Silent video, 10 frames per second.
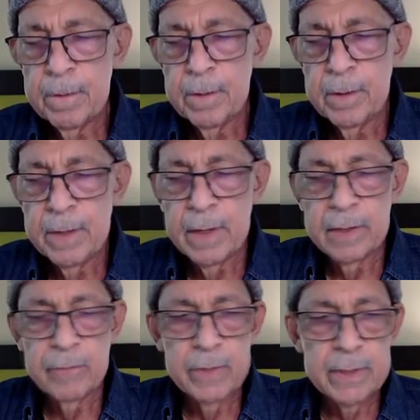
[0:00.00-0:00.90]
it kind
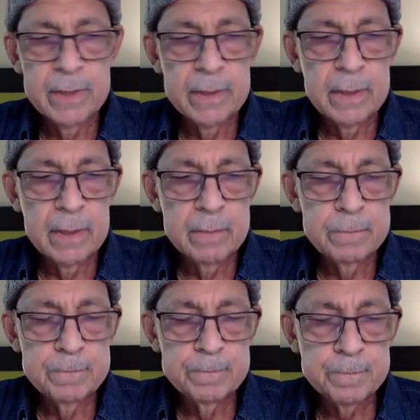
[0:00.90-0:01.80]
of went
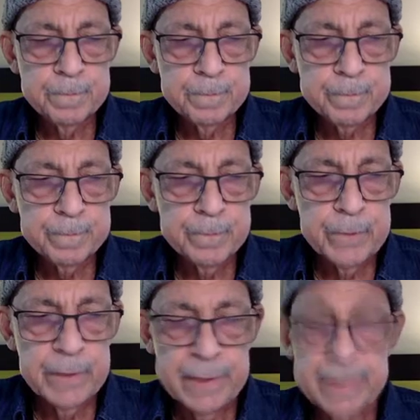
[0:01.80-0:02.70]

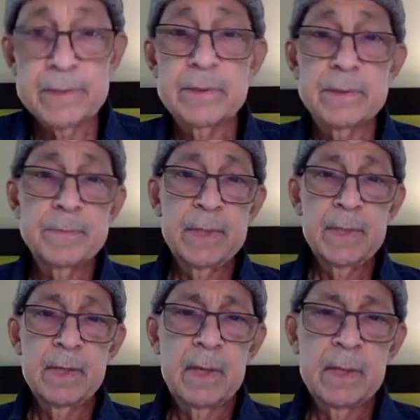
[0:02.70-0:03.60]
like this.
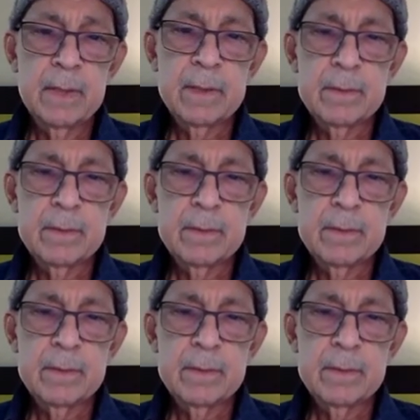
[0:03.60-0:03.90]
Uh,